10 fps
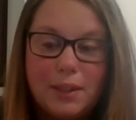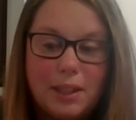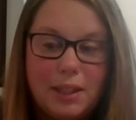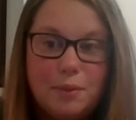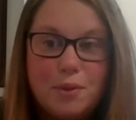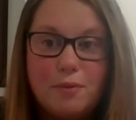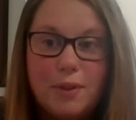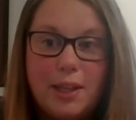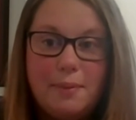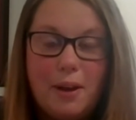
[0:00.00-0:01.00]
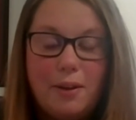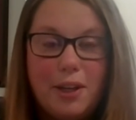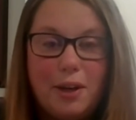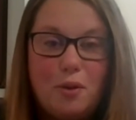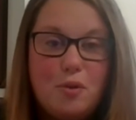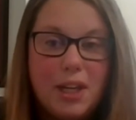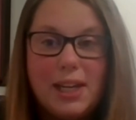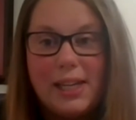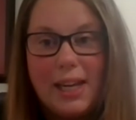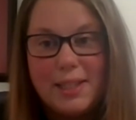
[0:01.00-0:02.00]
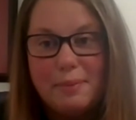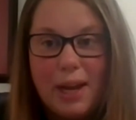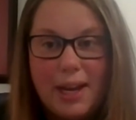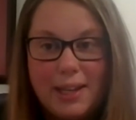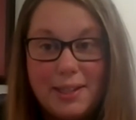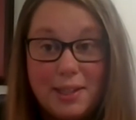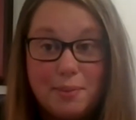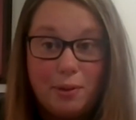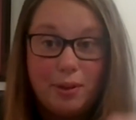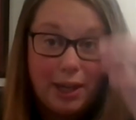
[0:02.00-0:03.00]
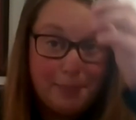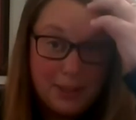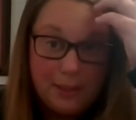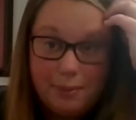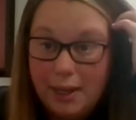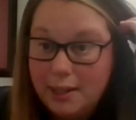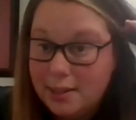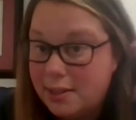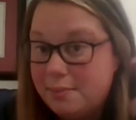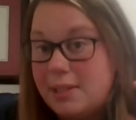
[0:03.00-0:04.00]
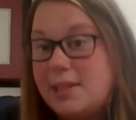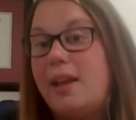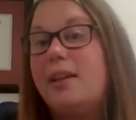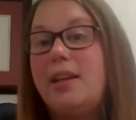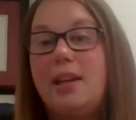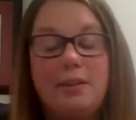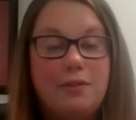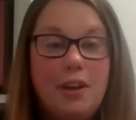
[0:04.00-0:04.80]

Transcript: it was really about, who can I get to buy into this program and to buy into this mentality of